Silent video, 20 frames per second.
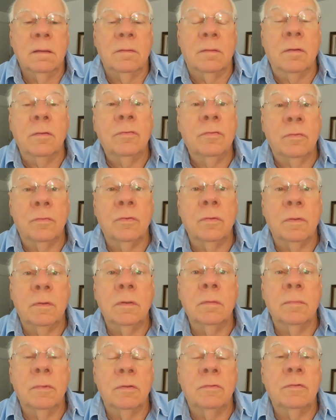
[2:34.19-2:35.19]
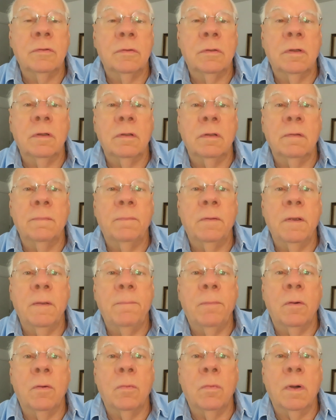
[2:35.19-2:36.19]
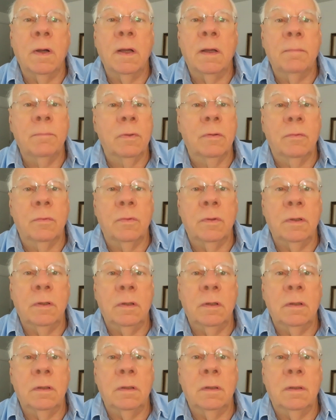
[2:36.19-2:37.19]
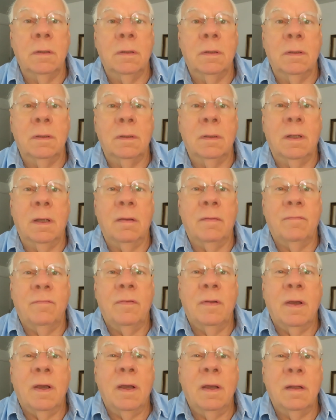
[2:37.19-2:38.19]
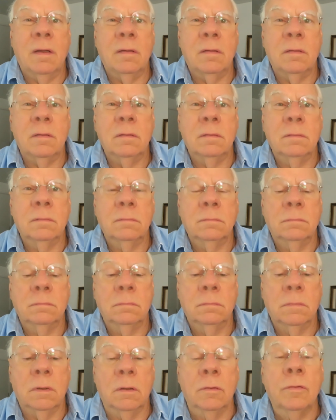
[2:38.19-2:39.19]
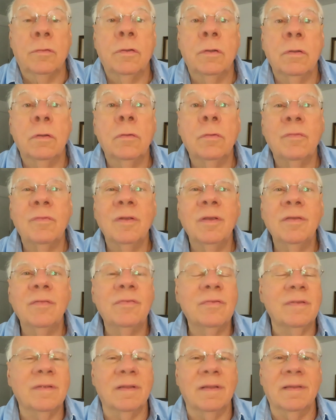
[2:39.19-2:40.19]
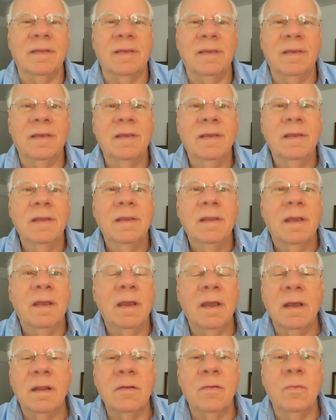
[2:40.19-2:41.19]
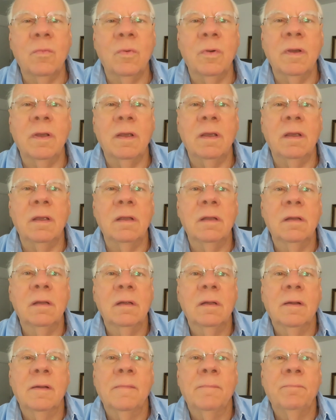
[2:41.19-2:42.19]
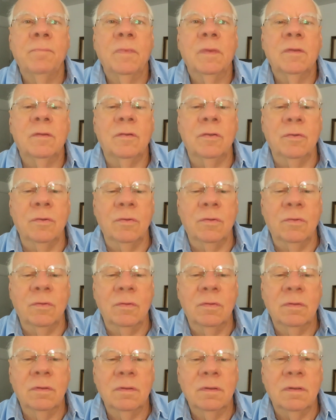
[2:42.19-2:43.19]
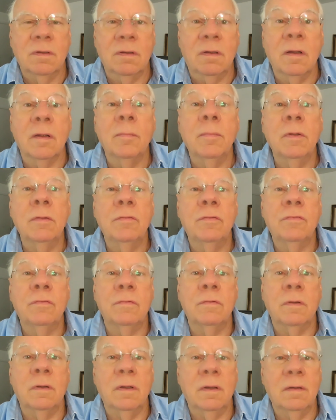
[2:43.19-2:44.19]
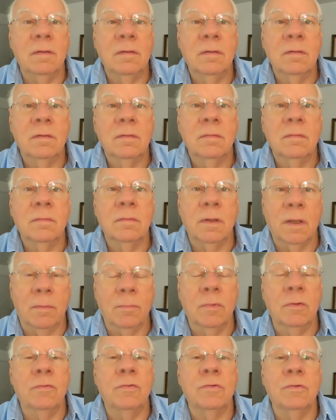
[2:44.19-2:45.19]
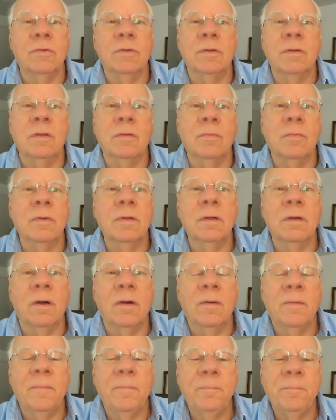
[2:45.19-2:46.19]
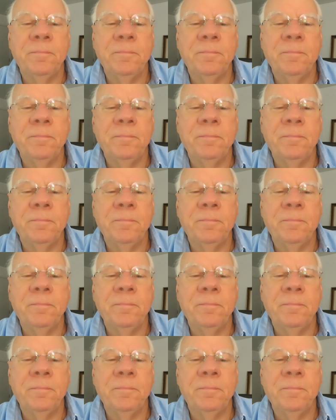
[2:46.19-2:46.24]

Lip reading: This is what the majority of the people want, but we have not, until recently, had a way to demonstrate that majority will.